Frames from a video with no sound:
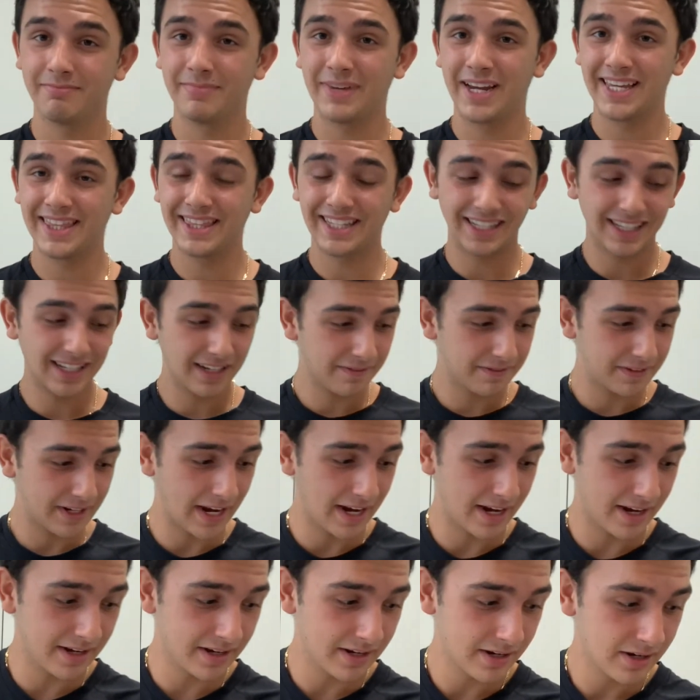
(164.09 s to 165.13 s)
In the left
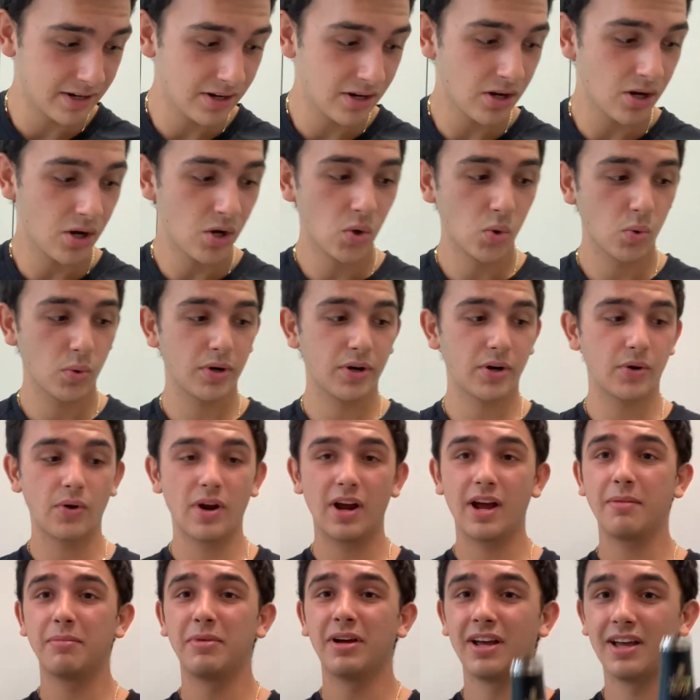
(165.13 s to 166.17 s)
hand, we're going to
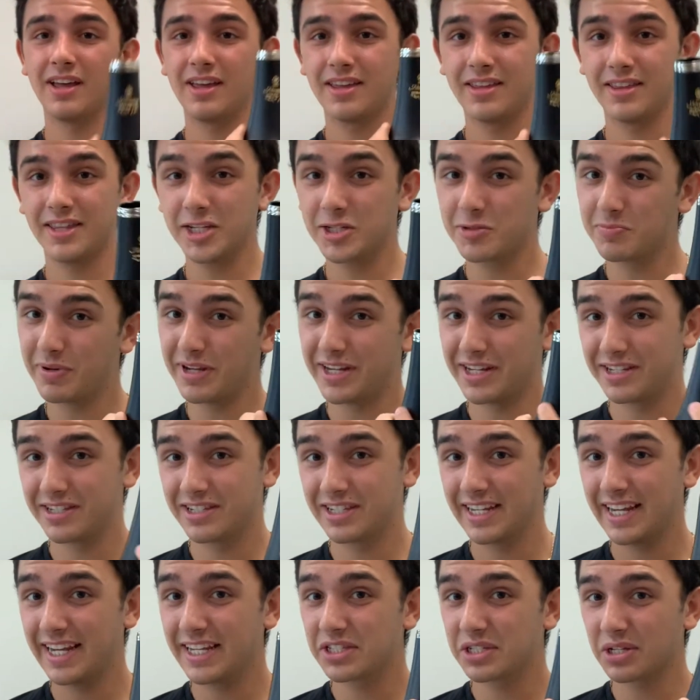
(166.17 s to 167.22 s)
grab this piece.
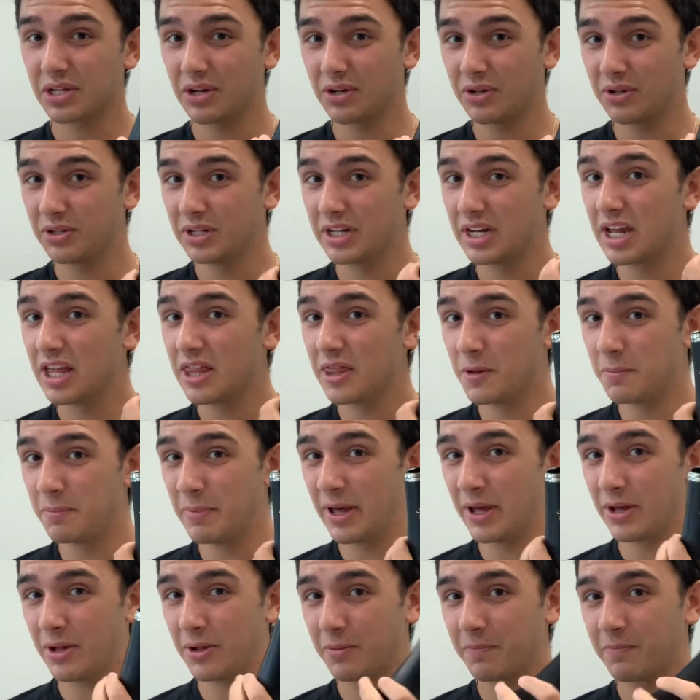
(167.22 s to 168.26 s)
It's called the
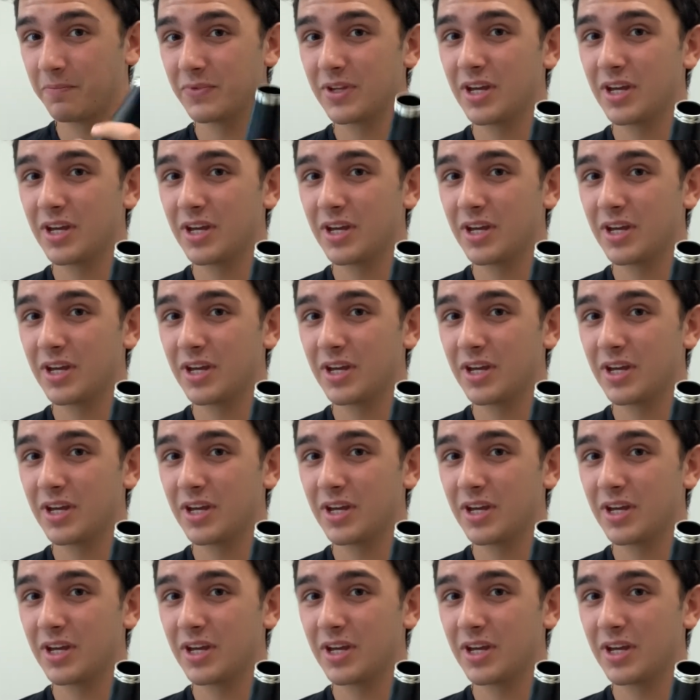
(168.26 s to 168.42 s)
bell.